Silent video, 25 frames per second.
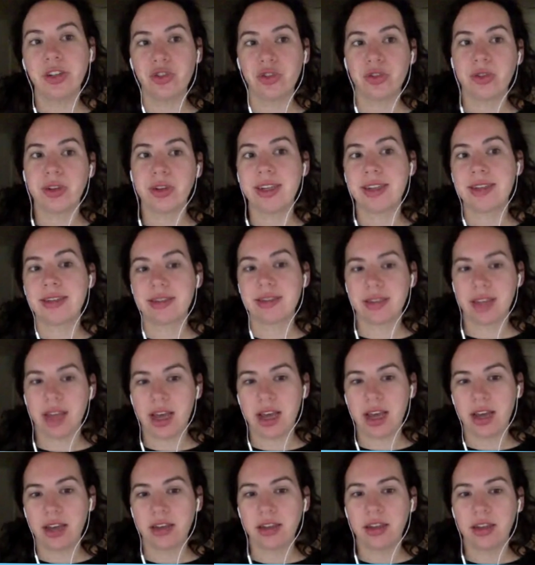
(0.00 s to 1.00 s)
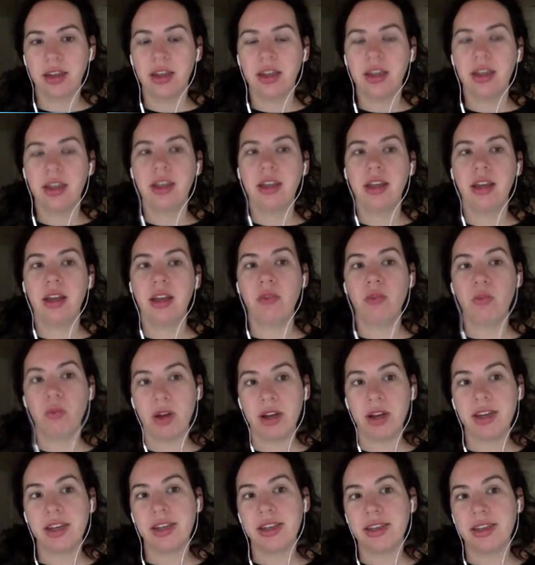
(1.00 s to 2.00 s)
how to join Slack and
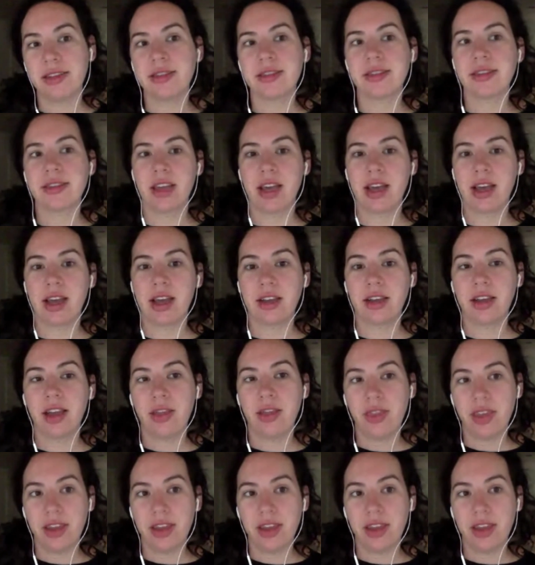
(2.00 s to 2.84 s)
what is Slack.